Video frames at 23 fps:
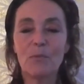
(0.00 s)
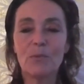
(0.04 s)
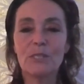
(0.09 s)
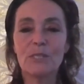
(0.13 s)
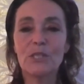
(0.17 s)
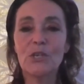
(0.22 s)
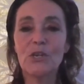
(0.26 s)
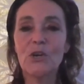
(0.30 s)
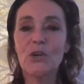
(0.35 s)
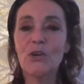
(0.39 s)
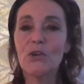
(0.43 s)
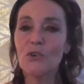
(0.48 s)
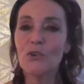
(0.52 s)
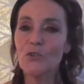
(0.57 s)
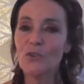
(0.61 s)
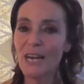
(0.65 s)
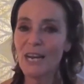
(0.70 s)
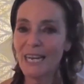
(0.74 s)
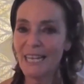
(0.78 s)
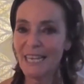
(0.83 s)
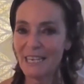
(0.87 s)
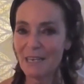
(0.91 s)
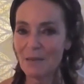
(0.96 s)
was not
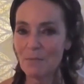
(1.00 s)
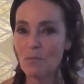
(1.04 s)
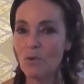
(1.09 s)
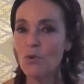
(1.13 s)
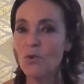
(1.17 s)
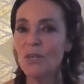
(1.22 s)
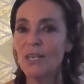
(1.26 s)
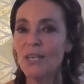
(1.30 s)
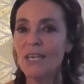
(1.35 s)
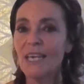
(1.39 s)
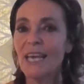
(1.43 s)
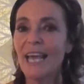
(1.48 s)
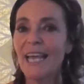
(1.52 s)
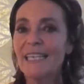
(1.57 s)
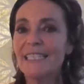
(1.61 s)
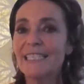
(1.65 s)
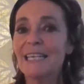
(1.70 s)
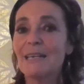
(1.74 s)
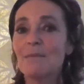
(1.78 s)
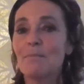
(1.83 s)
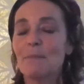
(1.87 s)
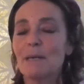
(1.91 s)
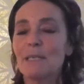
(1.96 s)
really
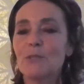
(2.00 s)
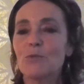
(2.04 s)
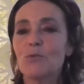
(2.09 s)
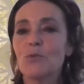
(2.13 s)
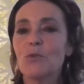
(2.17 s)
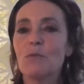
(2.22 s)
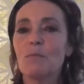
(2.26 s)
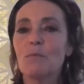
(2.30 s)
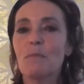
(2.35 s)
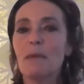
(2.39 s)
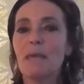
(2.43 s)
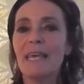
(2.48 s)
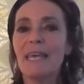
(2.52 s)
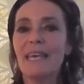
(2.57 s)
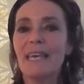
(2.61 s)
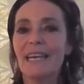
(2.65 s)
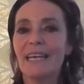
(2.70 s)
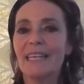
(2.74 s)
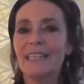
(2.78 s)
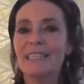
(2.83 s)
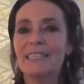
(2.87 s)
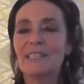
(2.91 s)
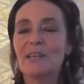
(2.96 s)
communicating much with
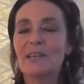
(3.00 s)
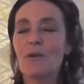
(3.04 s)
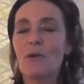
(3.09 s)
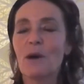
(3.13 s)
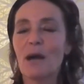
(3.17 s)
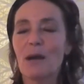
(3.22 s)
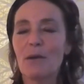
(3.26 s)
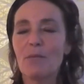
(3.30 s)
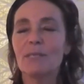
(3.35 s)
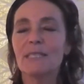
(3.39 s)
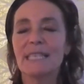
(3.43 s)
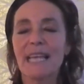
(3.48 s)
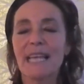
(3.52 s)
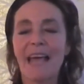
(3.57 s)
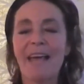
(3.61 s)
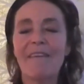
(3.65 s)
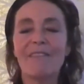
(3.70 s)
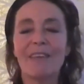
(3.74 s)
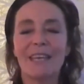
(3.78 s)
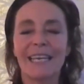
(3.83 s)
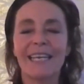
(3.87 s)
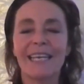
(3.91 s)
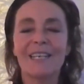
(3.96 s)
me, and so I was
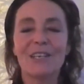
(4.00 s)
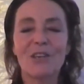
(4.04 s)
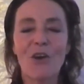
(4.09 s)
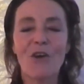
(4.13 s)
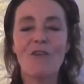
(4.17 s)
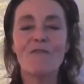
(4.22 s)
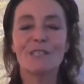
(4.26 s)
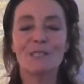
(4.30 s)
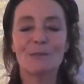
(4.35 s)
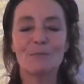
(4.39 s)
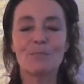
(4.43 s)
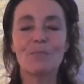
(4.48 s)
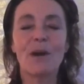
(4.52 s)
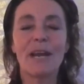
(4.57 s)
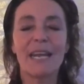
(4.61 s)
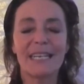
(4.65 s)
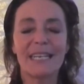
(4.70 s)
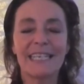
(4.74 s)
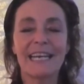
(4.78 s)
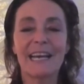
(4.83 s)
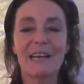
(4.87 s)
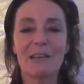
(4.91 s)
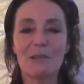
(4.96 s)
having a nervous
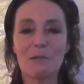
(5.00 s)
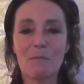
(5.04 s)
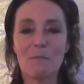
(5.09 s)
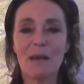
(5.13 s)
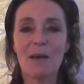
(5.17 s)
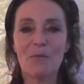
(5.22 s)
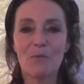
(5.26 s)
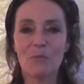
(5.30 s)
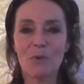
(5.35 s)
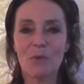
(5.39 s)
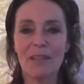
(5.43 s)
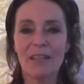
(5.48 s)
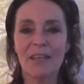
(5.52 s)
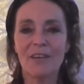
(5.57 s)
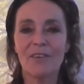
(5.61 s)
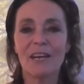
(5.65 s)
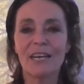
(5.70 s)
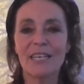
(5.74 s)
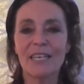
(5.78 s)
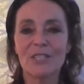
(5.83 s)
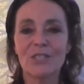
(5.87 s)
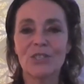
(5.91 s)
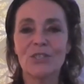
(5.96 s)
breakdown about
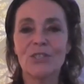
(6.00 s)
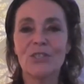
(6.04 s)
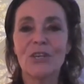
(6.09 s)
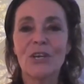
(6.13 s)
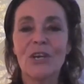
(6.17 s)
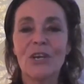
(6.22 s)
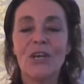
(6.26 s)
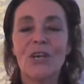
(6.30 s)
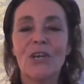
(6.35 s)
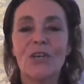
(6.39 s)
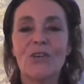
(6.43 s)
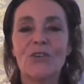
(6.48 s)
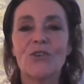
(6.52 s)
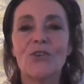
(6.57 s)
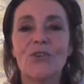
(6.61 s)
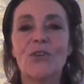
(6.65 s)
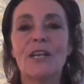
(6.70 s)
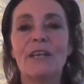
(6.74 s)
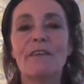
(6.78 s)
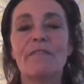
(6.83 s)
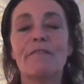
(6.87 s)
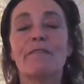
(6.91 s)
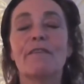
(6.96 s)
whether I should
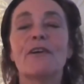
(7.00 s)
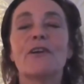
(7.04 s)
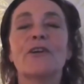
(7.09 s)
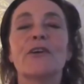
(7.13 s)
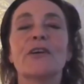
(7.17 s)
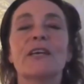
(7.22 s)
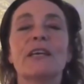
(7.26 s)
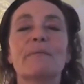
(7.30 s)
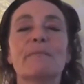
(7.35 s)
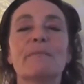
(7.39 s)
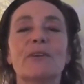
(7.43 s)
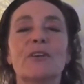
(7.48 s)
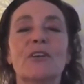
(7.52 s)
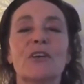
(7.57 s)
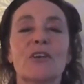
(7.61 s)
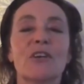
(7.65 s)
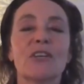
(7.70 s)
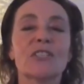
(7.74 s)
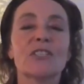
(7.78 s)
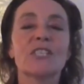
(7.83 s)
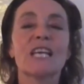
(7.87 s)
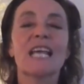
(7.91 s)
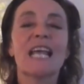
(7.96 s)
truly follow him or
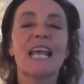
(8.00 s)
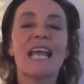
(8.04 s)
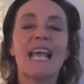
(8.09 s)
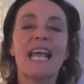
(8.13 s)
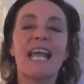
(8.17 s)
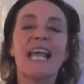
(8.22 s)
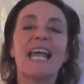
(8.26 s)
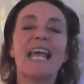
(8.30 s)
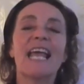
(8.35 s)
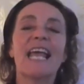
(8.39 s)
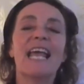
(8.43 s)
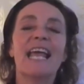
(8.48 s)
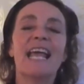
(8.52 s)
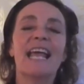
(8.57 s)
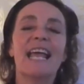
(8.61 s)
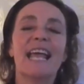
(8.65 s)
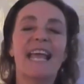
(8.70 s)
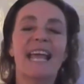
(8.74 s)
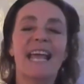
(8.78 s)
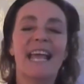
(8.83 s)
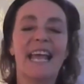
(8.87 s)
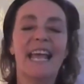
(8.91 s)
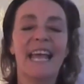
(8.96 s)
not.
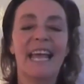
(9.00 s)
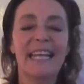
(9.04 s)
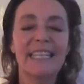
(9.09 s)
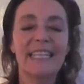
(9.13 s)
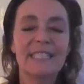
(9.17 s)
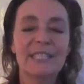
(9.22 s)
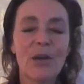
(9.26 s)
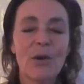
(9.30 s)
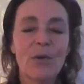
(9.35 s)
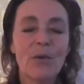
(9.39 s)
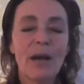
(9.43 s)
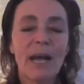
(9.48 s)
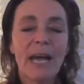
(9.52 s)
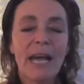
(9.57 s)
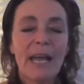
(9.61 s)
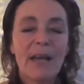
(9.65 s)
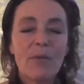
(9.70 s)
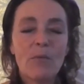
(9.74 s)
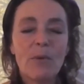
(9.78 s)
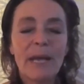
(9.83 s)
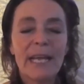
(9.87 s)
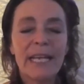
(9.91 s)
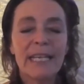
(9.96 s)
And so
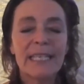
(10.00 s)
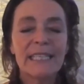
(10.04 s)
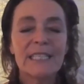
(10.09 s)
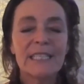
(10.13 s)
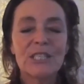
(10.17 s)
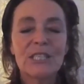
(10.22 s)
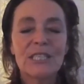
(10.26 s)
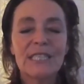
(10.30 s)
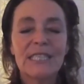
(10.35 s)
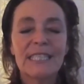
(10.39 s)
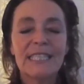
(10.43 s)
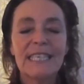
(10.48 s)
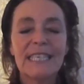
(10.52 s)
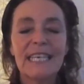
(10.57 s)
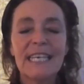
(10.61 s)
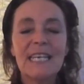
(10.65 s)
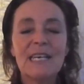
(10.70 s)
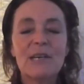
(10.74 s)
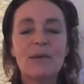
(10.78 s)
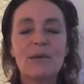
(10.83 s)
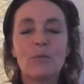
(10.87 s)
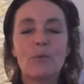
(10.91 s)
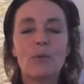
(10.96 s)
I went to
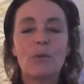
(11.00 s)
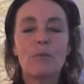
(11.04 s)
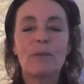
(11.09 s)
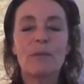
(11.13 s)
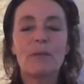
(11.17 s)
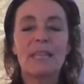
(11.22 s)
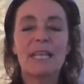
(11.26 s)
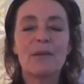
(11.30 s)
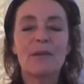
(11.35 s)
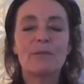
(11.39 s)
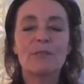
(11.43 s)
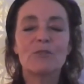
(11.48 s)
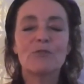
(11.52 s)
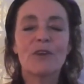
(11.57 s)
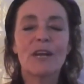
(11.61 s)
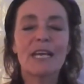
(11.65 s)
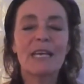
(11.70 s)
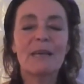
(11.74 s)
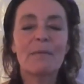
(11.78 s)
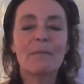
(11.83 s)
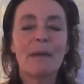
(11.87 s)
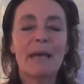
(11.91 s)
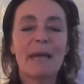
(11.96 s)
see a woman that was
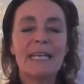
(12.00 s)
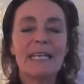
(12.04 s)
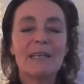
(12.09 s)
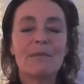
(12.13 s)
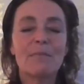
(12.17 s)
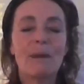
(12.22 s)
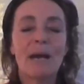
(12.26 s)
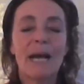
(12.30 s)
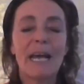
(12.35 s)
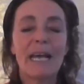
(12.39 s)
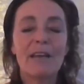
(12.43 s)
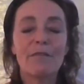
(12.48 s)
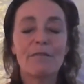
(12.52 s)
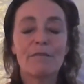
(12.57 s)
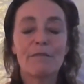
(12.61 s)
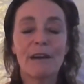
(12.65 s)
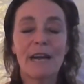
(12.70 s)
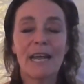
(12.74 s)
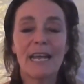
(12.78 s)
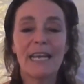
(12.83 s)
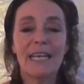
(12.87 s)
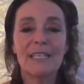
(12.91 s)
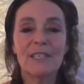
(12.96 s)
recommended by a
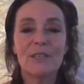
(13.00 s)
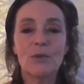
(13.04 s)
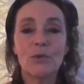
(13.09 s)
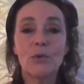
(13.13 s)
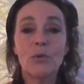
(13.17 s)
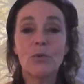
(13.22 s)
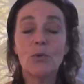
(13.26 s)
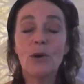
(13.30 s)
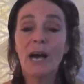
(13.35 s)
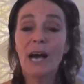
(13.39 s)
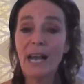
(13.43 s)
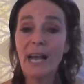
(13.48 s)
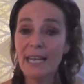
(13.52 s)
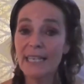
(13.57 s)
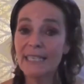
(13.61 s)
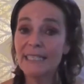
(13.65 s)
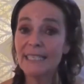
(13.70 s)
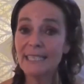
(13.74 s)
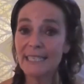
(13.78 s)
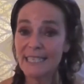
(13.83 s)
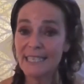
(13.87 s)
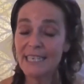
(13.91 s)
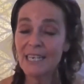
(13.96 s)
friend who I
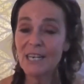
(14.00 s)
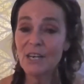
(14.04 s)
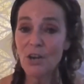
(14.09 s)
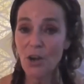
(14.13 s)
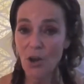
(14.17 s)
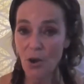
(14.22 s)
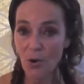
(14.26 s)
didn't